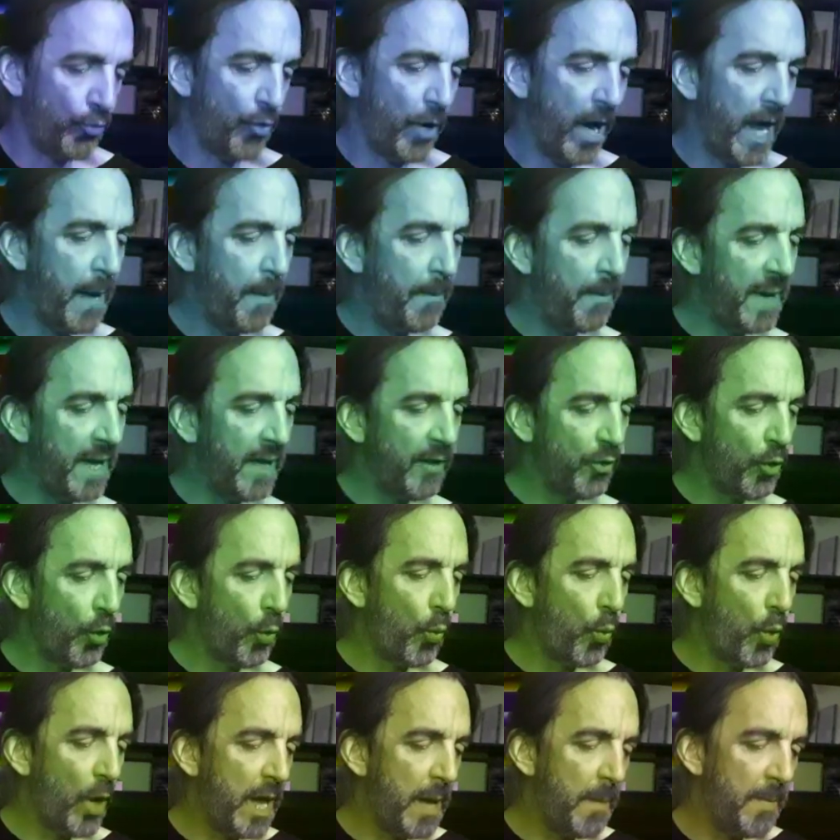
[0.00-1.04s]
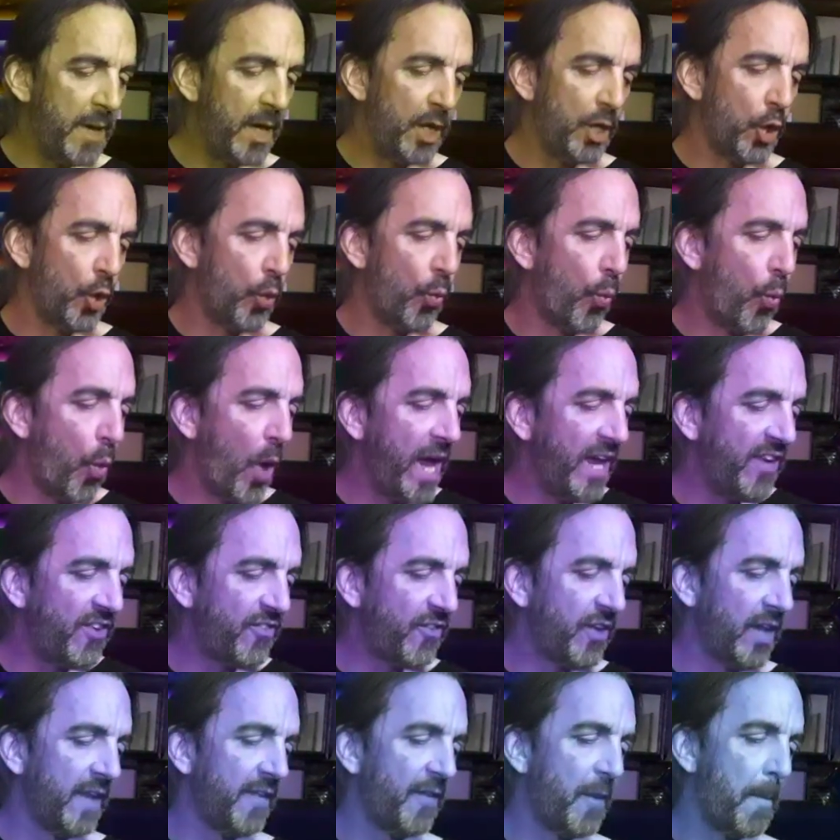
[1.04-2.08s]
raping the women and
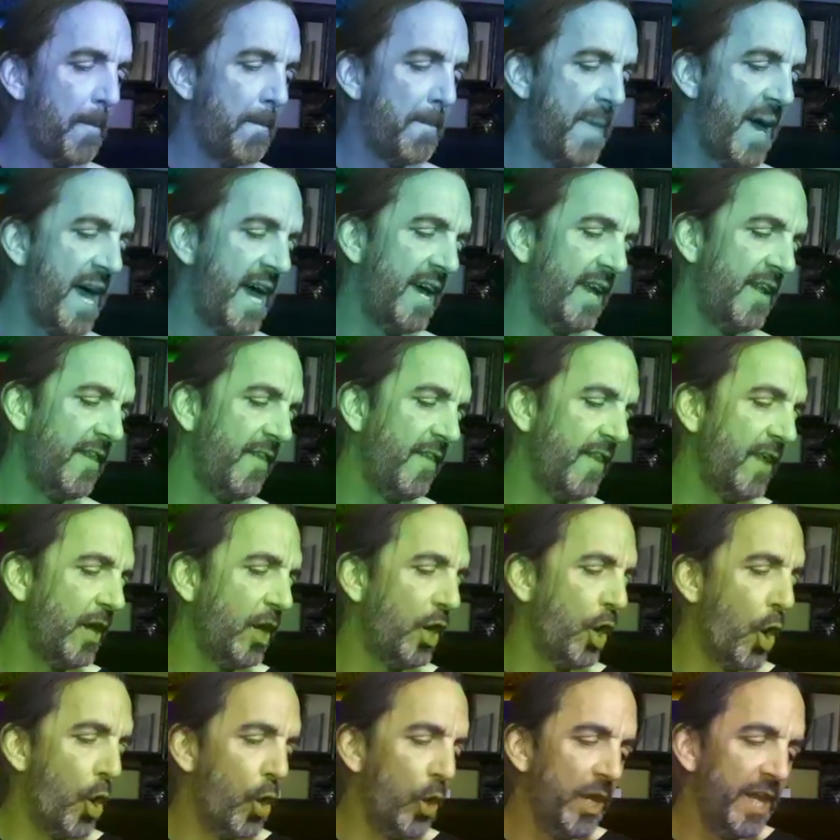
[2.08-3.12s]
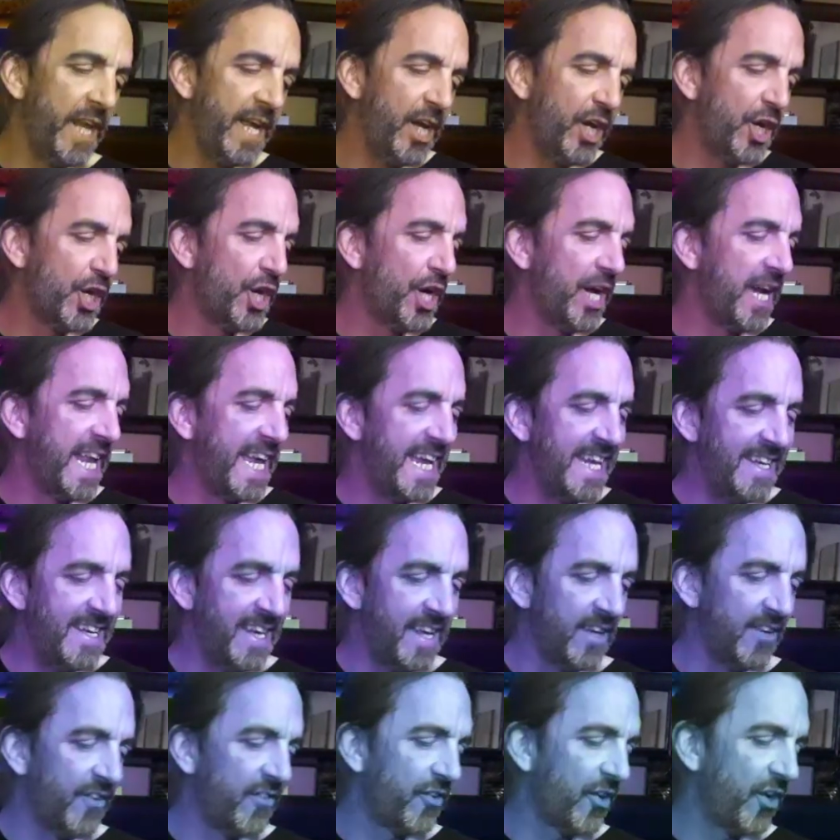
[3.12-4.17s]
wasting the men. The only good
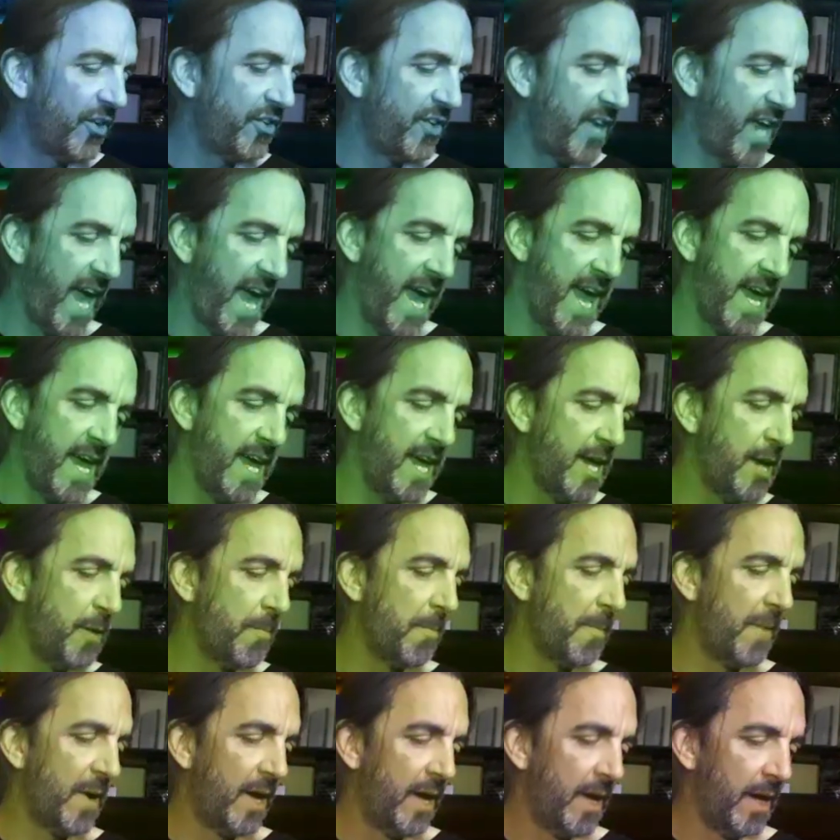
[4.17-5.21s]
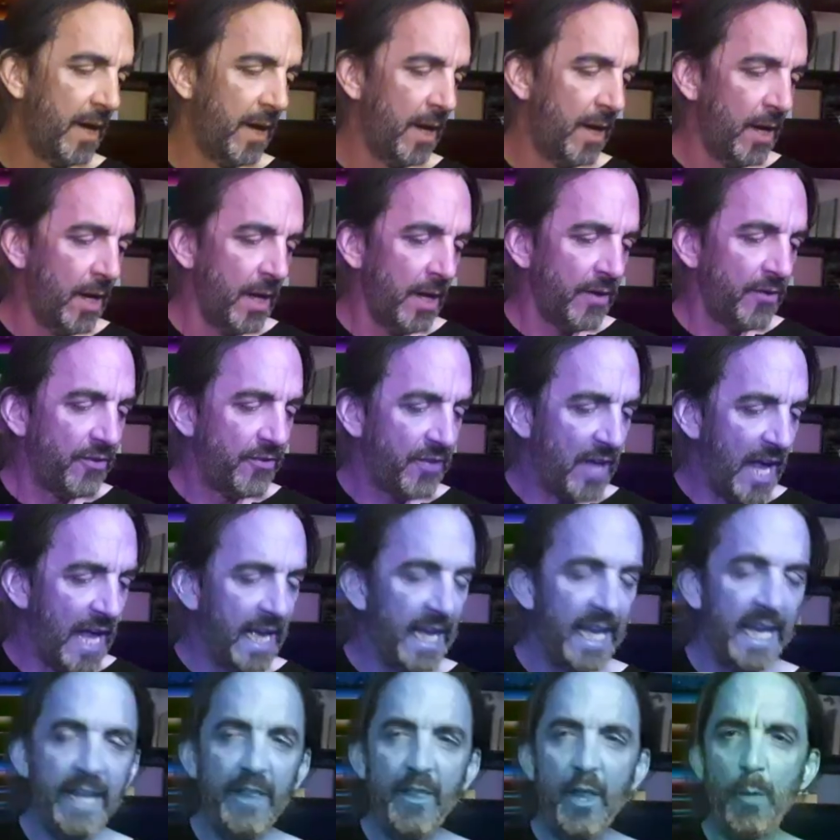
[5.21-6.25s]
Indians are tame,
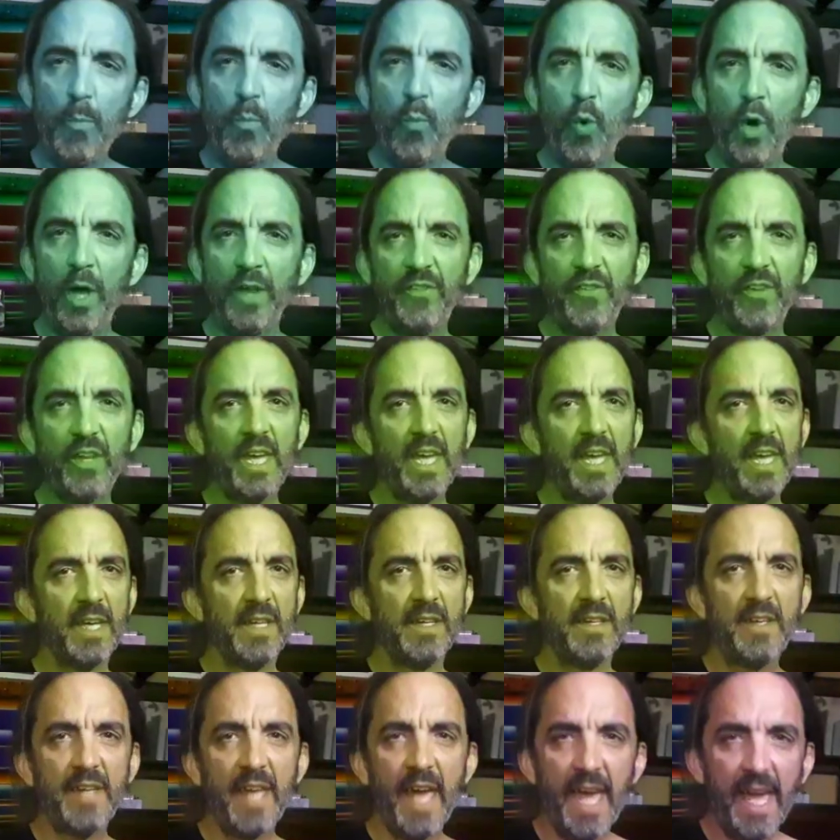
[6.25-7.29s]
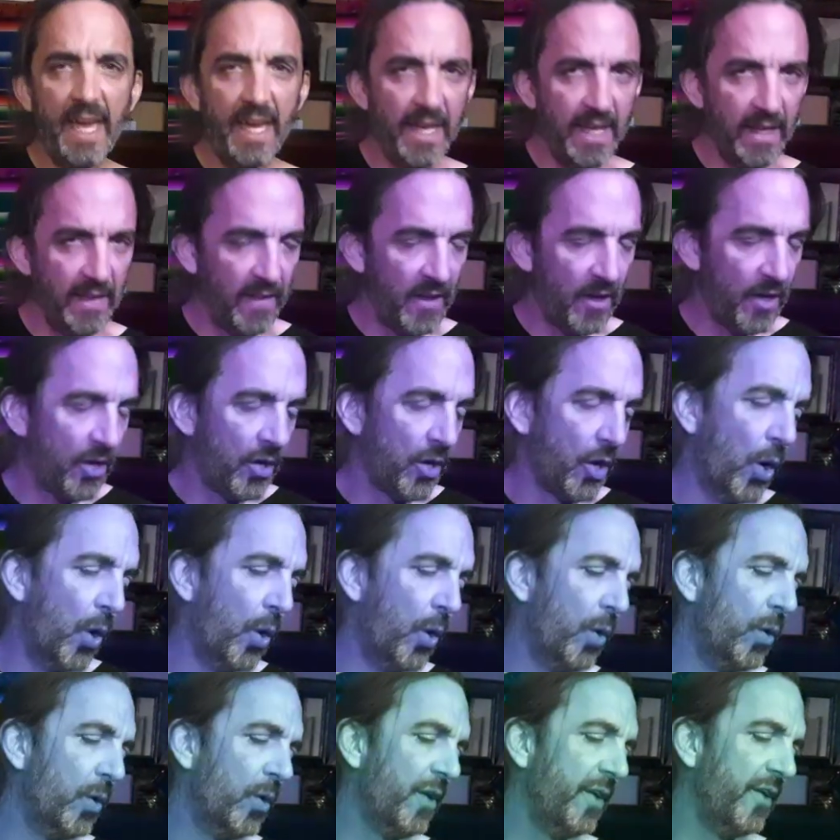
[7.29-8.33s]
selling them whiskey and taking their
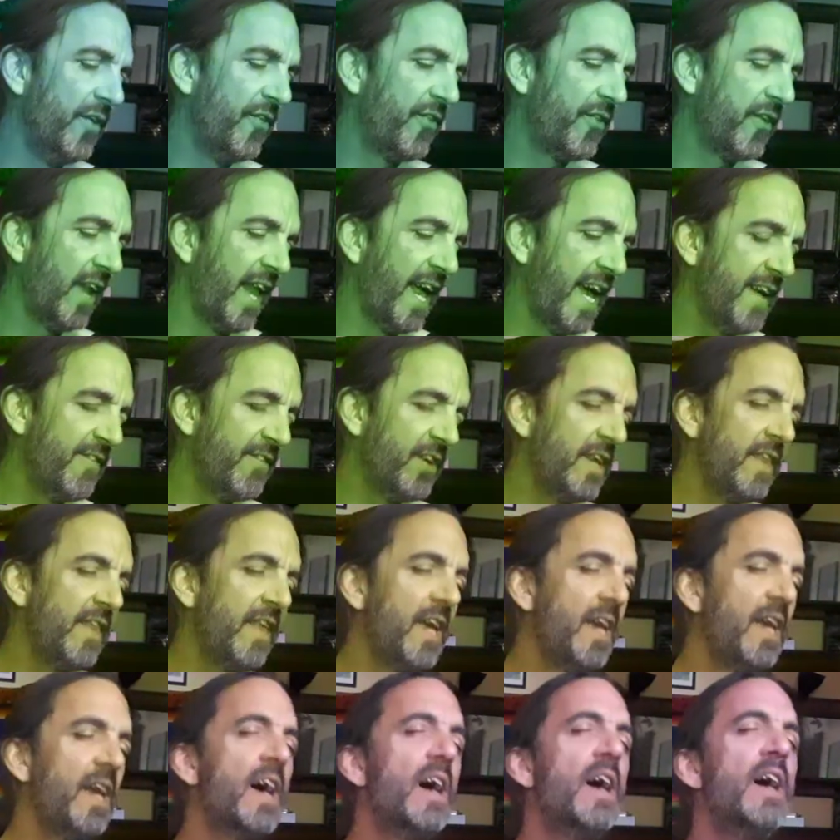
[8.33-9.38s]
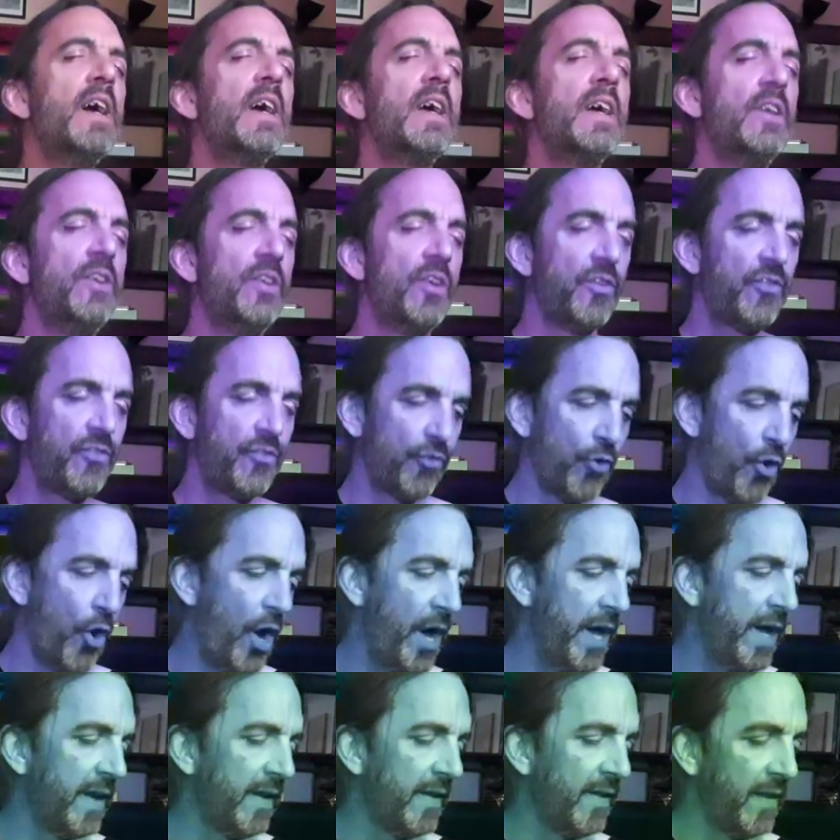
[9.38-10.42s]
gold, enslaving the young and
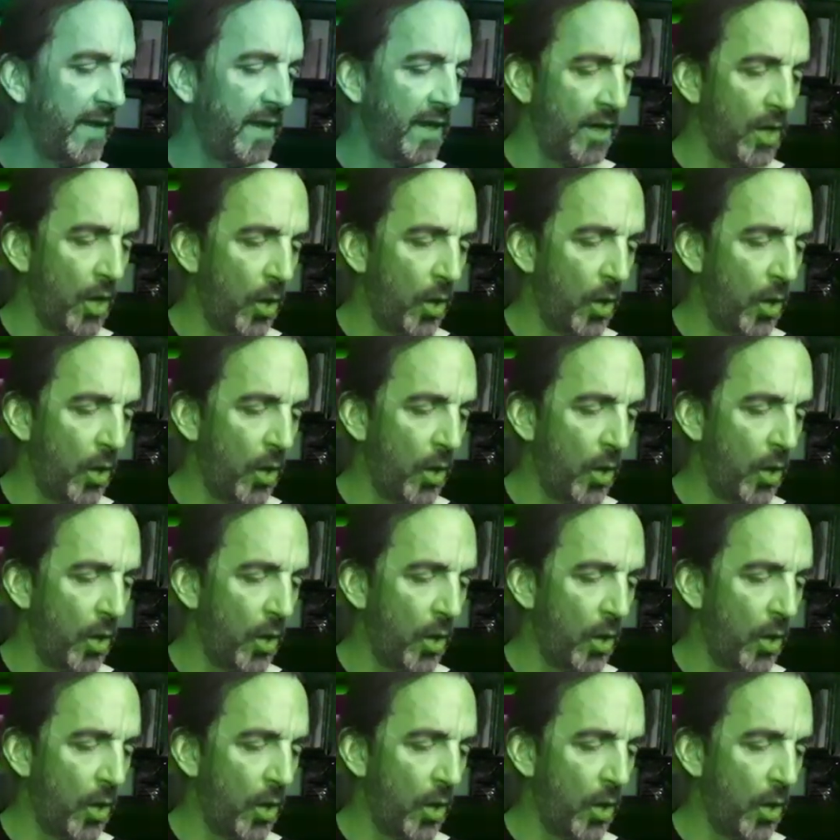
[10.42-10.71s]
destroying the